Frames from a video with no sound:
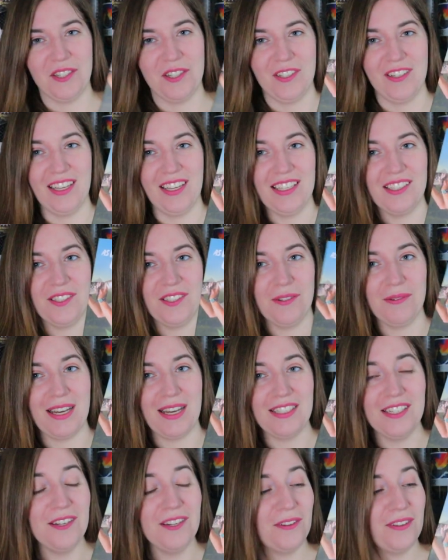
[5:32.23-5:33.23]
Australia Zoo, I
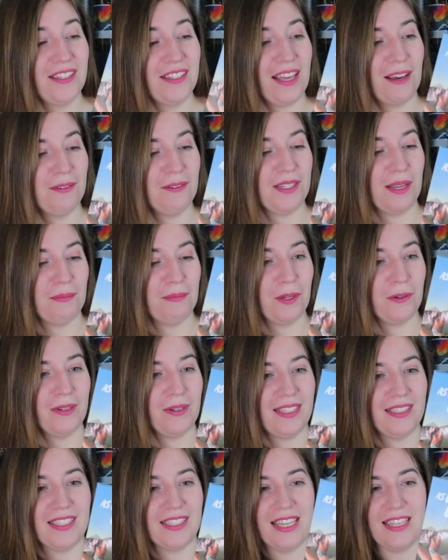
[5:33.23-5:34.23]
didn't know that that was up in
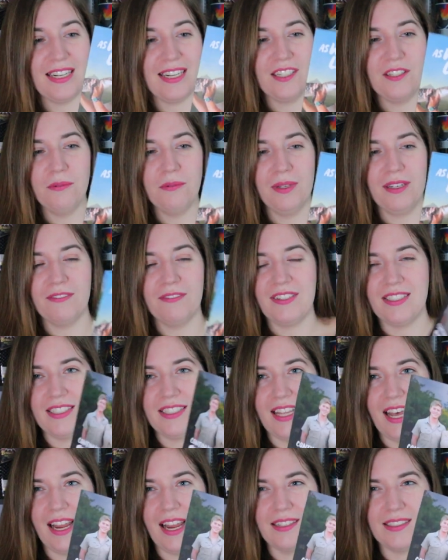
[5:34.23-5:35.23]
Queensland. I do want to visit
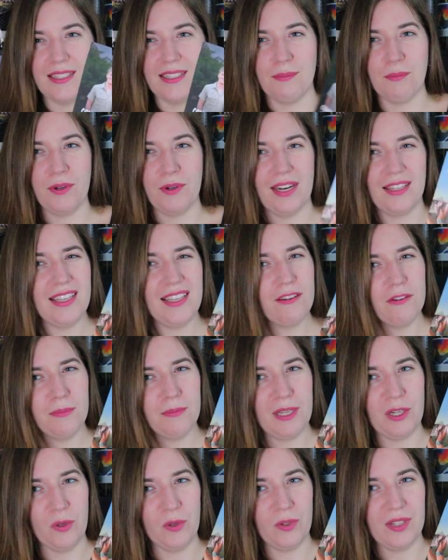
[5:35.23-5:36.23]
that at some point. I think it would
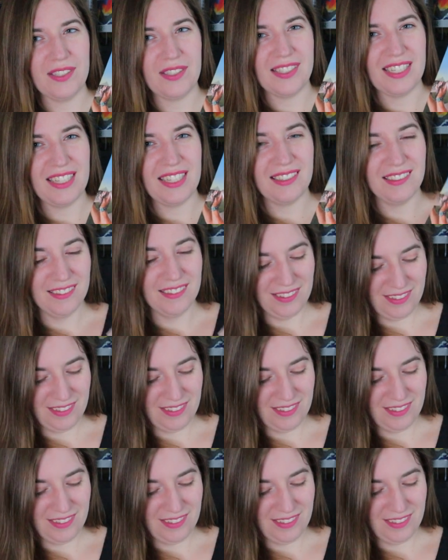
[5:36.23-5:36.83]
be cool to see.